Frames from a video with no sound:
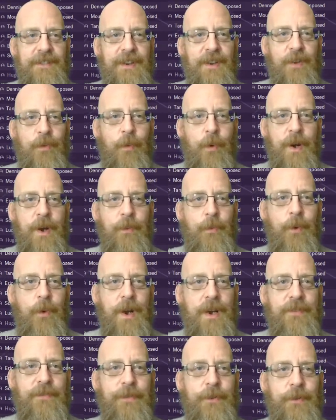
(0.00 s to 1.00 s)
What a
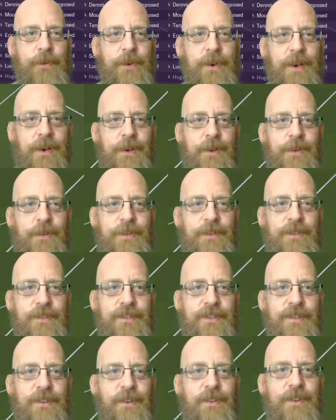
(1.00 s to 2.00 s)
wonderful goal.
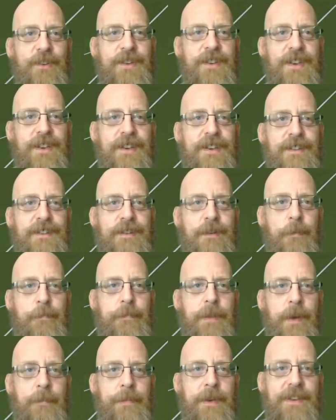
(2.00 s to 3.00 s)
Socrates
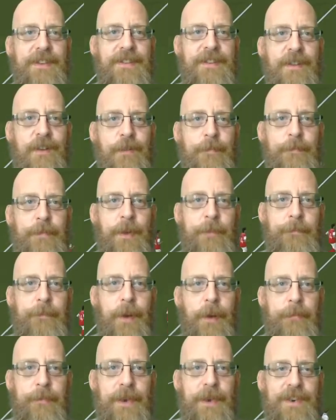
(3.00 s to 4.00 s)

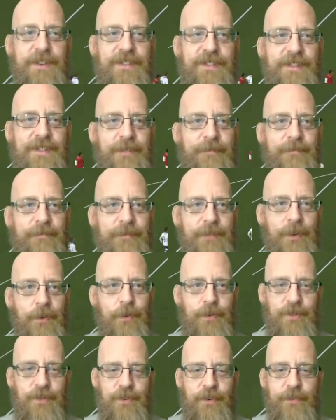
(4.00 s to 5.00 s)
Papastopoulos,
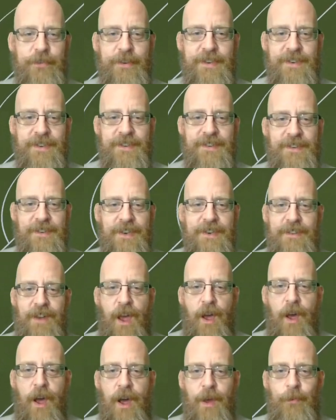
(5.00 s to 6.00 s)
or Socrates as
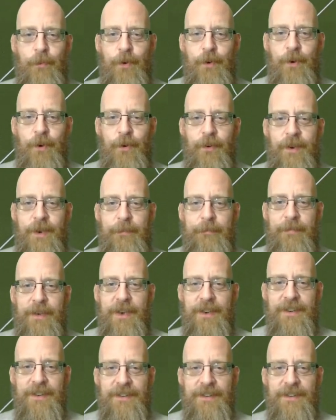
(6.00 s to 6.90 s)
I will call him.